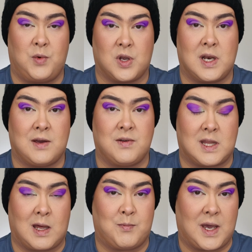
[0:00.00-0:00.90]
We don't have it
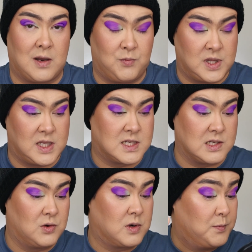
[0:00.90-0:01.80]
that bad with this
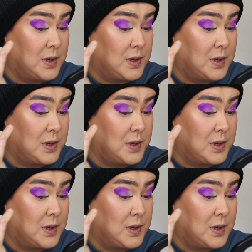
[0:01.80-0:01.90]
look,